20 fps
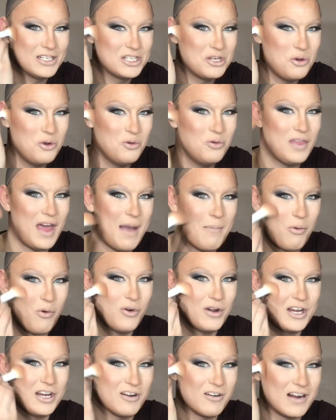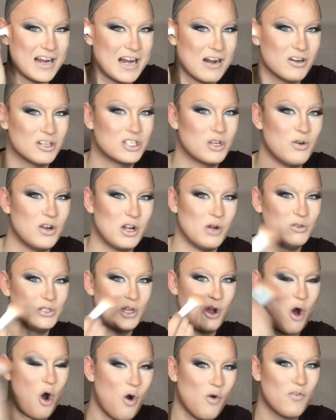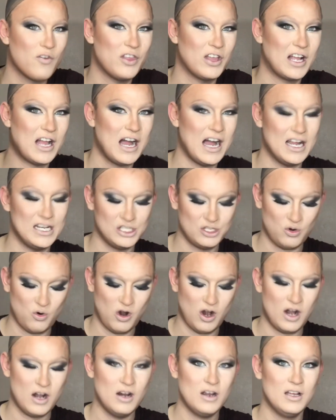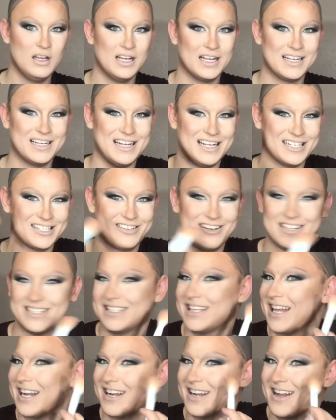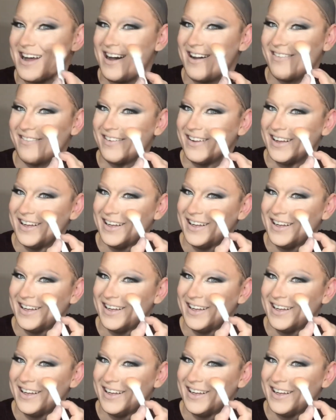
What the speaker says: to that point of your ear so it goes over the contour. Cannot stress that enough.